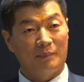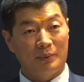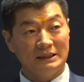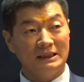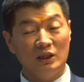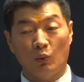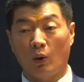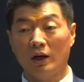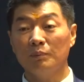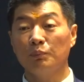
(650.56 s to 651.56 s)
Presently,
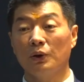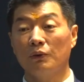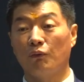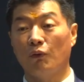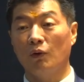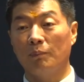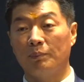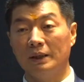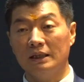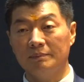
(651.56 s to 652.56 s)
1.4
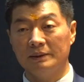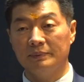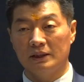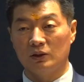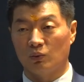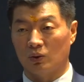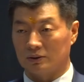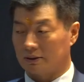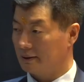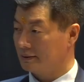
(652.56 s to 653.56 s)
billion people in the
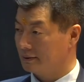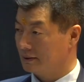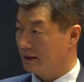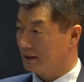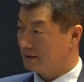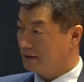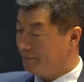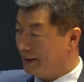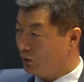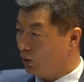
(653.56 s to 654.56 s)
world
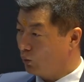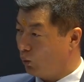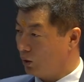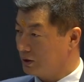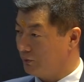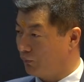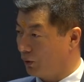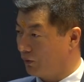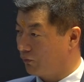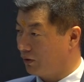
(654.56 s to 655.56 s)
depend on water
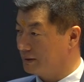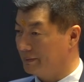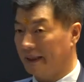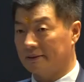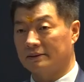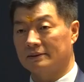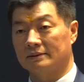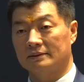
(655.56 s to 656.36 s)
flowing from Tibet.